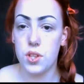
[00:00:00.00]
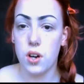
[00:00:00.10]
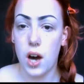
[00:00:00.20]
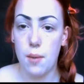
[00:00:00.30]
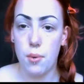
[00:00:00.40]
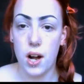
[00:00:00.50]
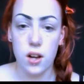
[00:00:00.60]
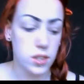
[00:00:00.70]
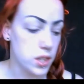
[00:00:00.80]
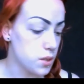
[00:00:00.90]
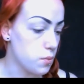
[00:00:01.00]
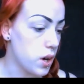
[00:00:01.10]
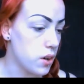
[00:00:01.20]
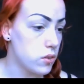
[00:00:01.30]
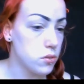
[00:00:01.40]
with your eyebrows as
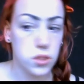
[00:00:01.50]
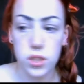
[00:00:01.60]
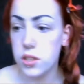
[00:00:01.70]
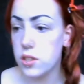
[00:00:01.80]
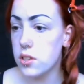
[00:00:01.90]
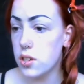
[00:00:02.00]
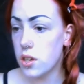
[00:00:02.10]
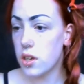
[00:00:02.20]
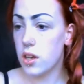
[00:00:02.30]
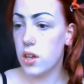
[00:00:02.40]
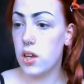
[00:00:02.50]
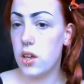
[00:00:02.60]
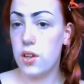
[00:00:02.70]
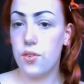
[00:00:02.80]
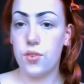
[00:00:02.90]
well, just
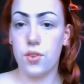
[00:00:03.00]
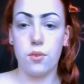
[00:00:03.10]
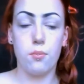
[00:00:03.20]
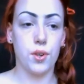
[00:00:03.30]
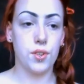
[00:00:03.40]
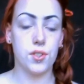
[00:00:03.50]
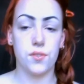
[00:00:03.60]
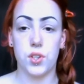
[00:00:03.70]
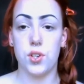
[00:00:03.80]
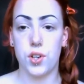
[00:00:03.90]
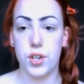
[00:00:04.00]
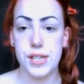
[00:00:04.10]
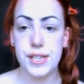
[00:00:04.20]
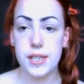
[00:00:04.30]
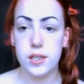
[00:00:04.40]
so most of you know,
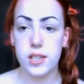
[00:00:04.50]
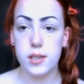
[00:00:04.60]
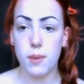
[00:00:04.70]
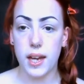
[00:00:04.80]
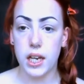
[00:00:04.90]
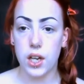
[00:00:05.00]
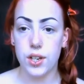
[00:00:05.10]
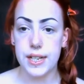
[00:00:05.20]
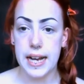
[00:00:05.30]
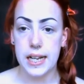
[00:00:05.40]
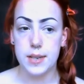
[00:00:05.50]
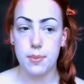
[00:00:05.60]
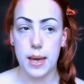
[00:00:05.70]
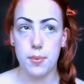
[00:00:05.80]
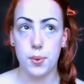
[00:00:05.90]
this mainly goes out to
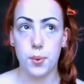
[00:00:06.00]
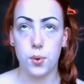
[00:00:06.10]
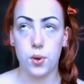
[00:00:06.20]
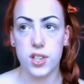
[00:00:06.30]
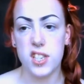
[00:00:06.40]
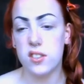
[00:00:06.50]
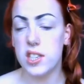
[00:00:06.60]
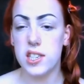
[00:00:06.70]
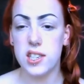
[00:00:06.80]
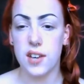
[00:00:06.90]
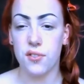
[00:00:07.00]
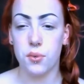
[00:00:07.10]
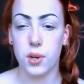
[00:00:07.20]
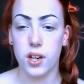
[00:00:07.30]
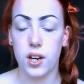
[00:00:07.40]
people, or this is
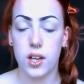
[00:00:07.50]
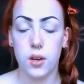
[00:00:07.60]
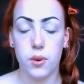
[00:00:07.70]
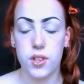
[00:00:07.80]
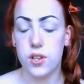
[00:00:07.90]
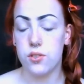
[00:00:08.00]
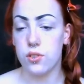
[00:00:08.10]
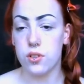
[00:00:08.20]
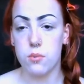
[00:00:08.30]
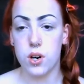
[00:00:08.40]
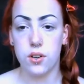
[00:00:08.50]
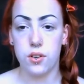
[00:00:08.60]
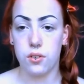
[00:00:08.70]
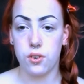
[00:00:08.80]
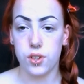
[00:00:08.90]
everyone, whether you draw them
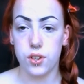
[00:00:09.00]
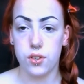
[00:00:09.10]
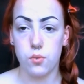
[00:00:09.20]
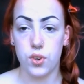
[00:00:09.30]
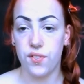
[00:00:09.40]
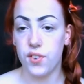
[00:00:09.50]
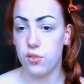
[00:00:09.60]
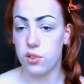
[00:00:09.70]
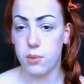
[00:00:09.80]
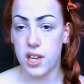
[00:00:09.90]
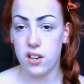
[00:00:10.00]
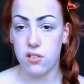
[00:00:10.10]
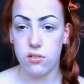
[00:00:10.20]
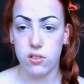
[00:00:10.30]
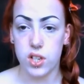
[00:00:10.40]
on or you want to fill them
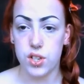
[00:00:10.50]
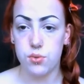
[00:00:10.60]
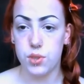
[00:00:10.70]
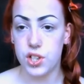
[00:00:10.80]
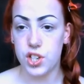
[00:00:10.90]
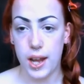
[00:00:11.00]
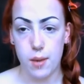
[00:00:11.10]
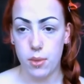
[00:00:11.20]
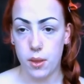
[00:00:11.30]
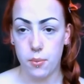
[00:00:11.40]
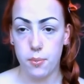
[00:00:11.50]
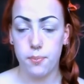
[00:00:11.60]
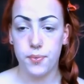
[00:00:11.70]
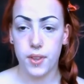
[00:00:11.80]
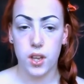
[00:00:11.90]
in or you just want to shape them.